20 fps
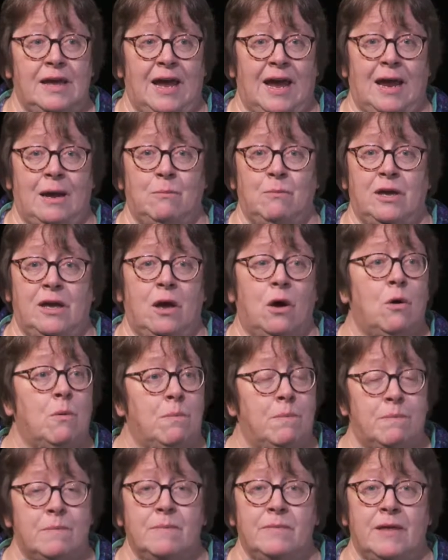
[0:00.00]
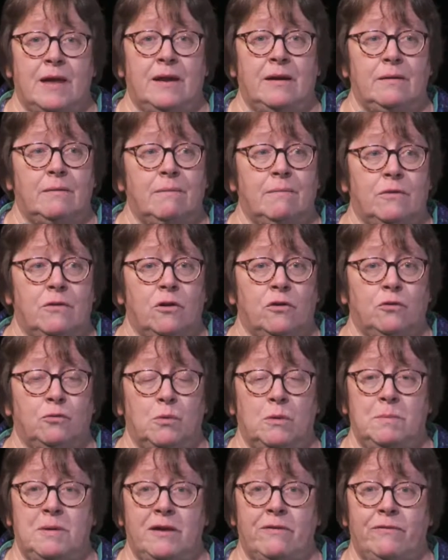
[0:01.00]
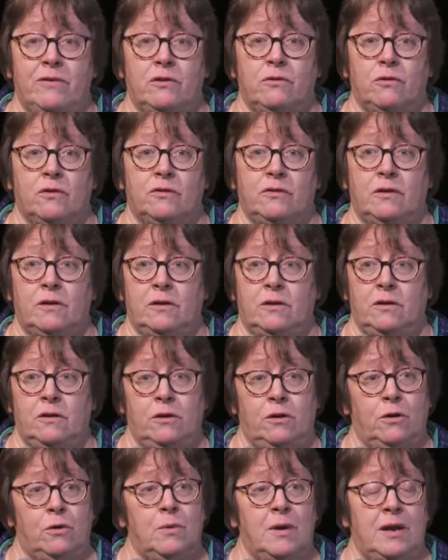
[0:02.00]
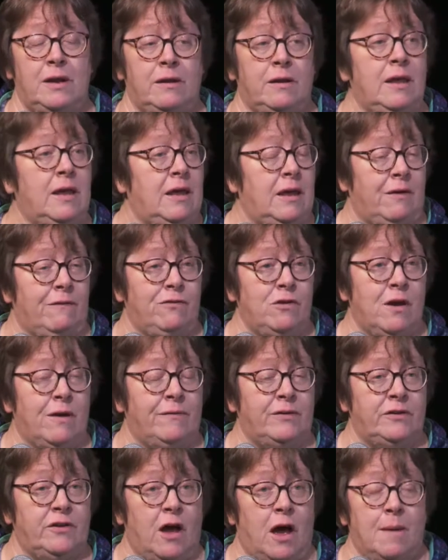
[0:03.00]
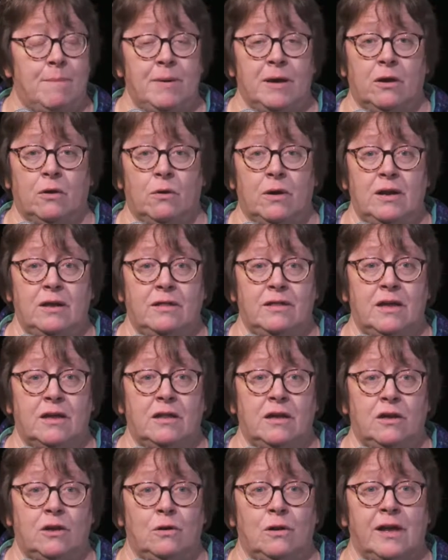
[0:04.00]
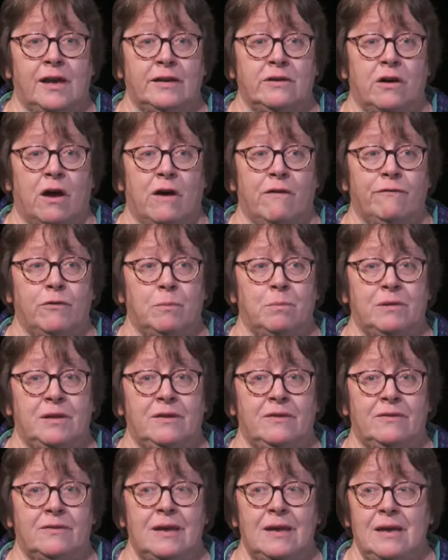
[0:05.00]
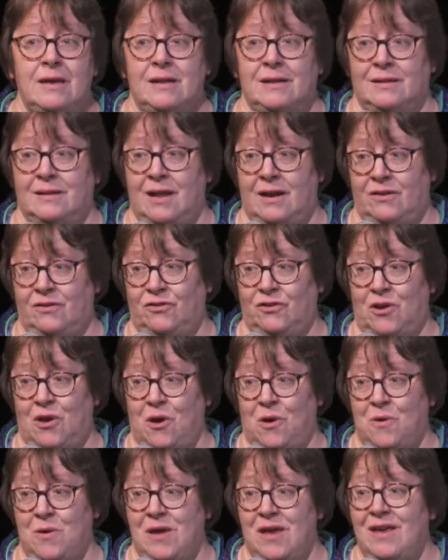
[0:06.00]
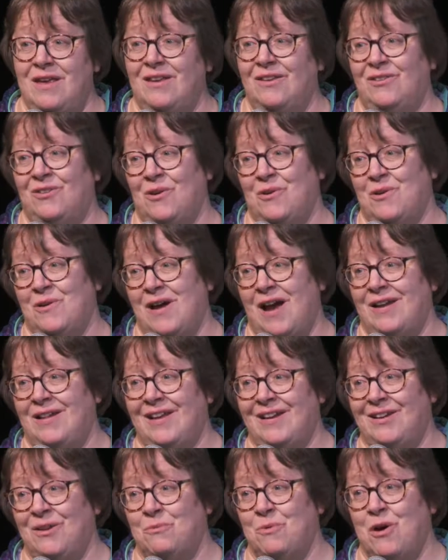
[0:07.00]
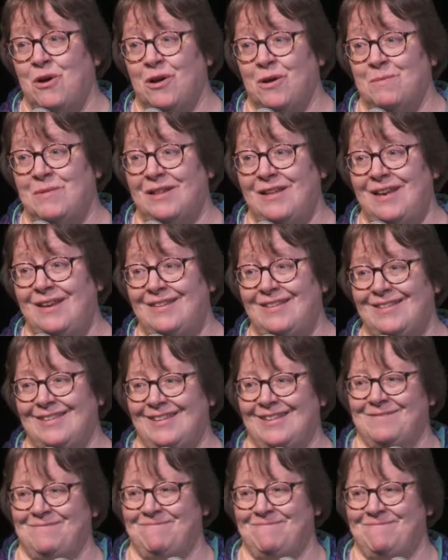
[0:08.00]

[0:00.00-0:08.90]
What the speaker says: and we hope that those would be of interest to you. And if you have a topic or anything that you'd like to offer, please let us know. So I'd like to welcome Elise.